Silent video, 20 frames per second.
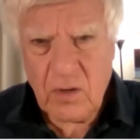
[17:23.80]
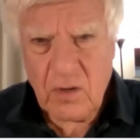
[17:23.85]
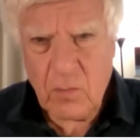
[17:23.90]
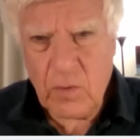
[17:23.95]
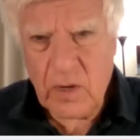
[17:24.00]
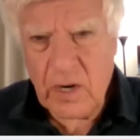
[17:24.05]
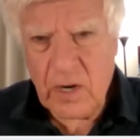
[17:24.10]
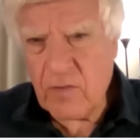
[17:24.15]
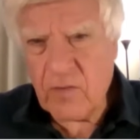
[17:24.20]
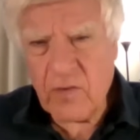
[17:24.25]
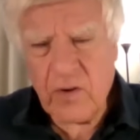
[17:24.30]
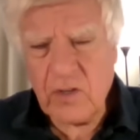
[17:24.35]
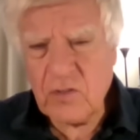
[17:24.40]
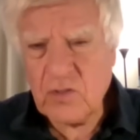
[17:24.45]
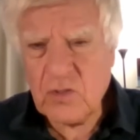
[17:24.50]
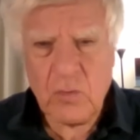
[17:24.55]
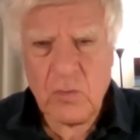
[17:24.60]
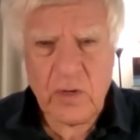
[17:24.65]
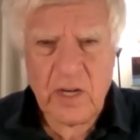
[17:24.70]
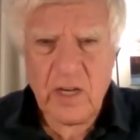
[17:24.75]
or whatever
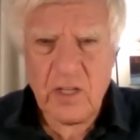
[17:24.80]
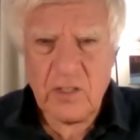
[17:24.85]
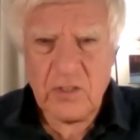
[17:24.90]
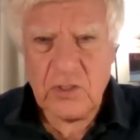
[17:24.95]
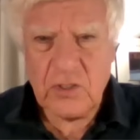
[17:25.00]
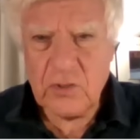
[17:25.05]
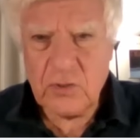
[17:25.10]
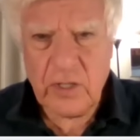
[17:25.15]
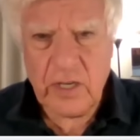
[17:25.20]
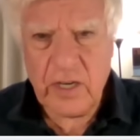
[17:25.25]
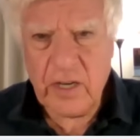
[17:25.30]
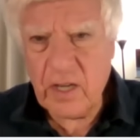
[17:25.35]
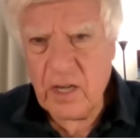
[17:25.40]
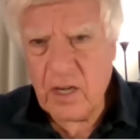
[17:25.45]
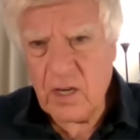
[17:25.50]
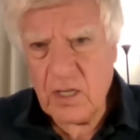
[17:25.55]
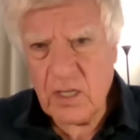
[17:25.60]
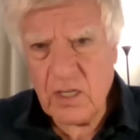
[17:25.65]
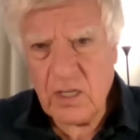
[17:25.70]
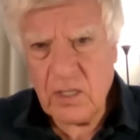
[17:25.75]
else we're
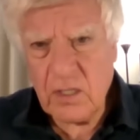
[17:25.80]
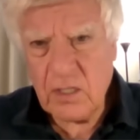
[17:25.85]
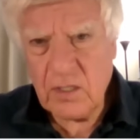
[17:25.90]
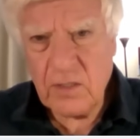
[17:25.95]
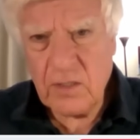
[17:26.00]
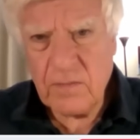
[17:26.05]
concentrating on.